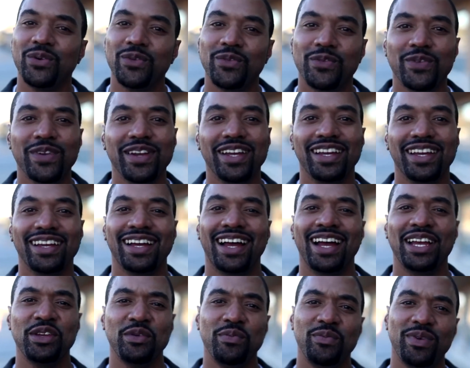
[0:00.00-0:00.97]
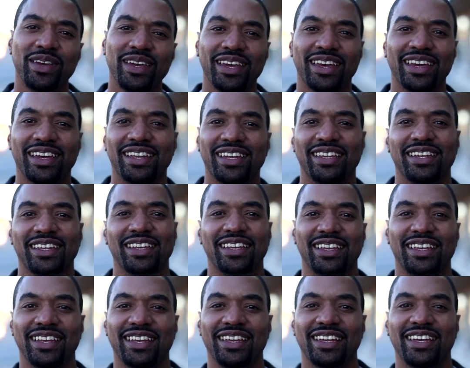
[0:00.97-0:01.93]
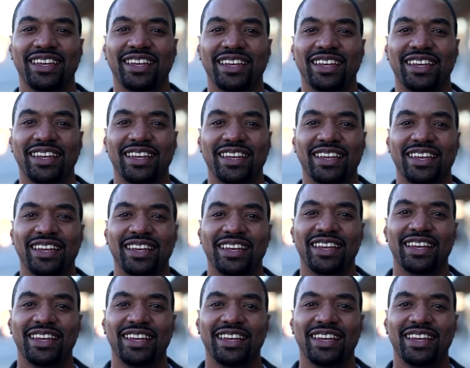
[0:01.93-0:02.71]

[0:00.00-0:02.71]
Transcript: Old friend, where you been is what you say. But you